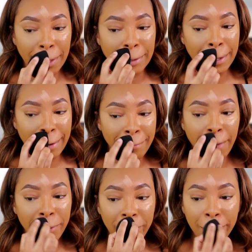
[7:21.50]
I think it
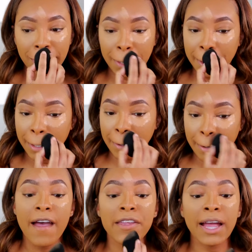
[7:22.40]
might be worth it.
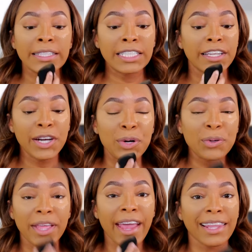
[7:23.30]
And you guys
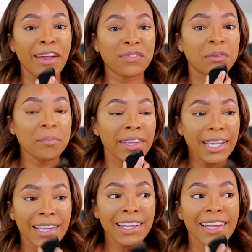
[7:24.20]
know that, like, for
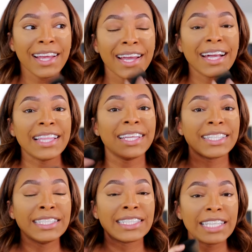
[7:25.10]
me...
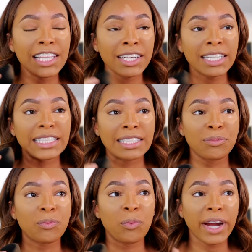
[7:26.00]
The concealer
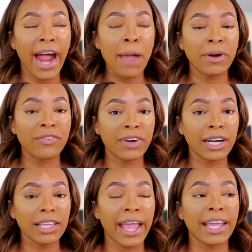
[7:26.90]
is where I
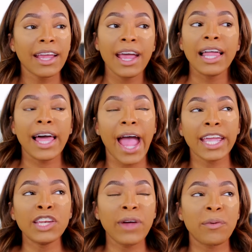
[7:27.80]
prefer, like, like
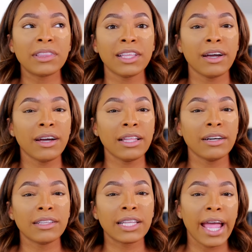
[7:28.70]
I can do, like, with
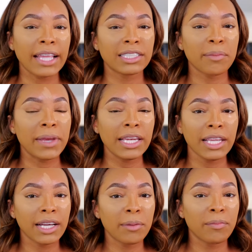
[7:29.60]
the light to
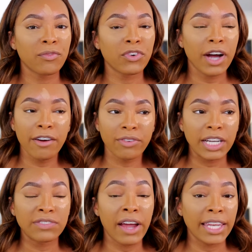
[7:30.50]
medium
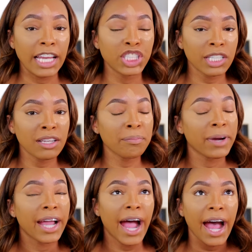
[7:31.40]
coverage foundation,
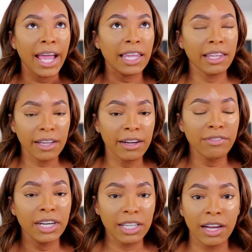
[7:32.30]
but I
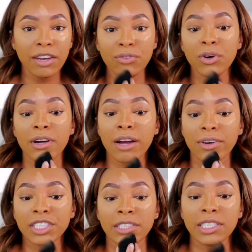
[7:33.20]
love a good full
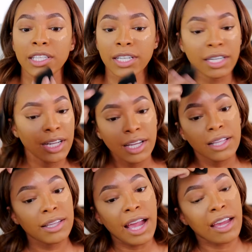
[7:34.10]
coverage concealer.
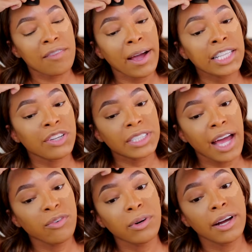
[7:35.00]
Like, if my concealer is
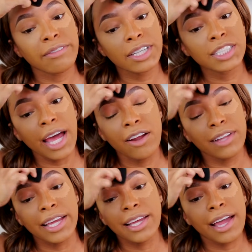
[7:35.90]
not full coverage, I
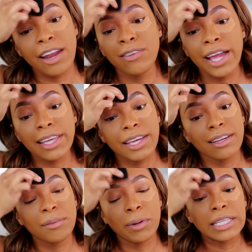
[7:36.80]
don't like, like, I don't like
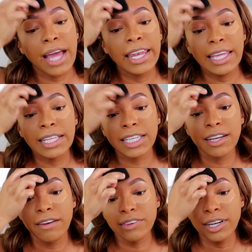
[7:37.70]
it, because I need it to
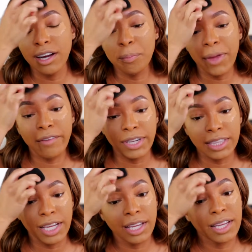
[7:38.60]
cover up
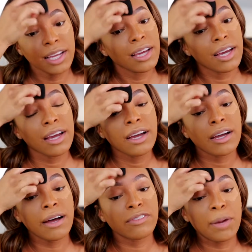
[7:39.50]
everything.
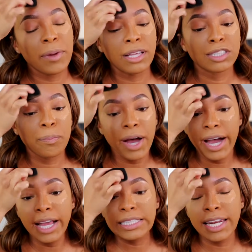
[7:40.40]
Cover up any
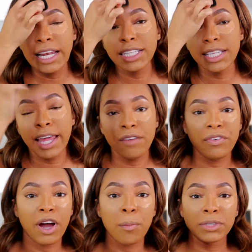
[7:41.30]
spots. I need it to kind
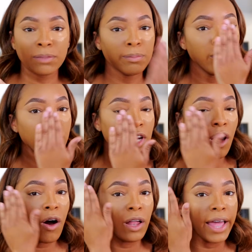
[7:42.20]
of help smooth it
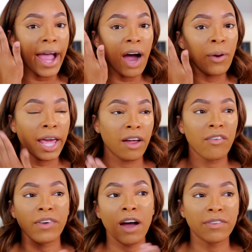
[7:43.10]
all out and kind
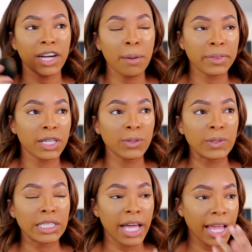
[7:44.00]
of cover up
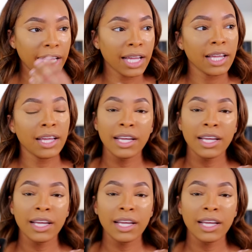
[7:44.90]
those, like,